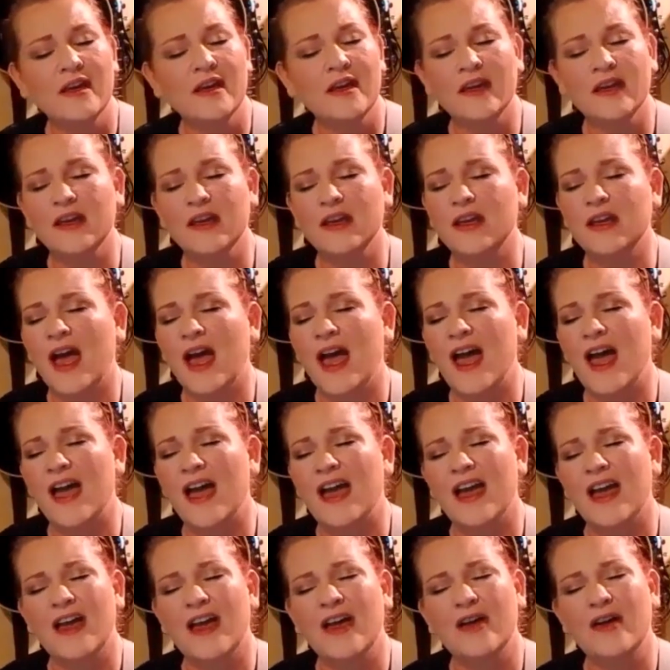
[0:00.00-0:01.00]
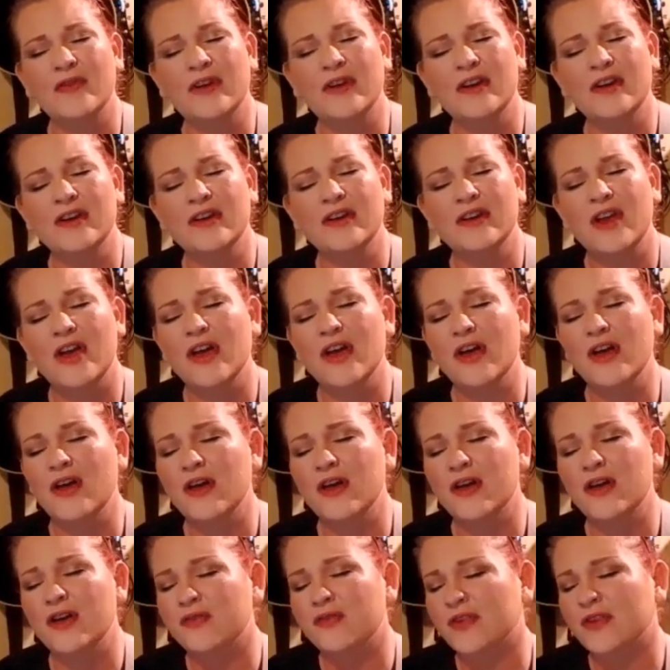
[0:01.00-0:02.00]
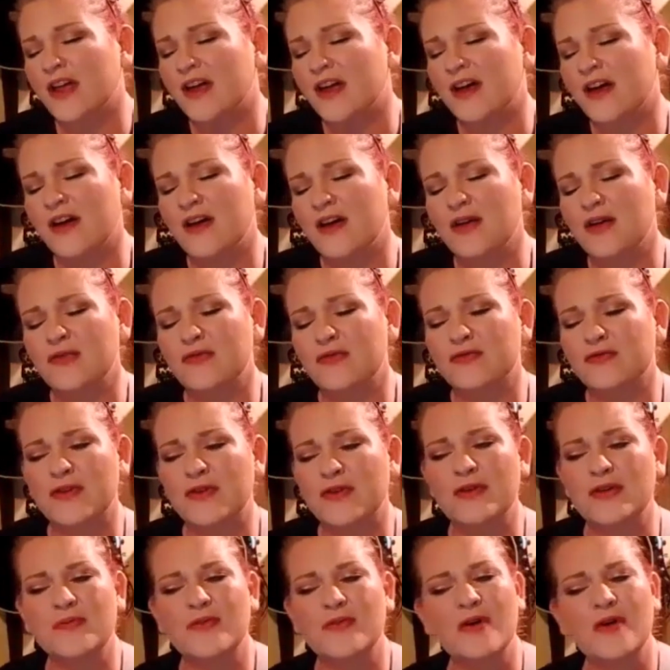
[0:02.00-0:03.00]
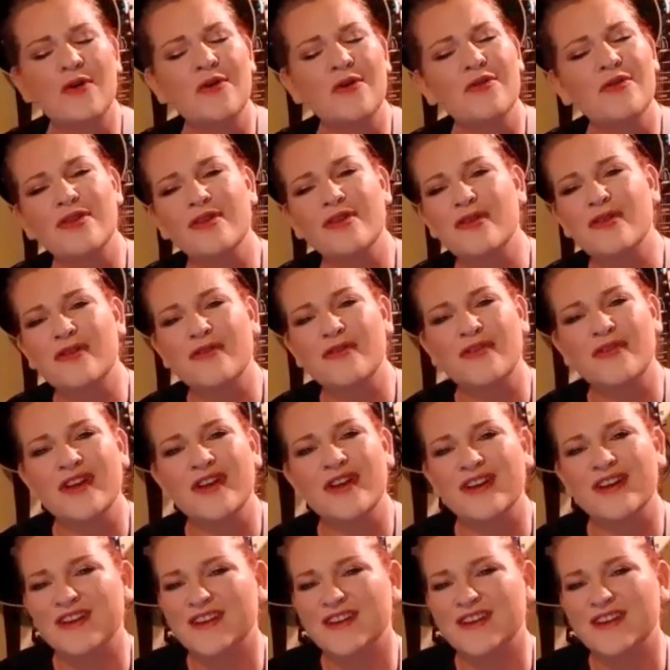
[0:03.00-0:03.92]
I have enough love for both of us.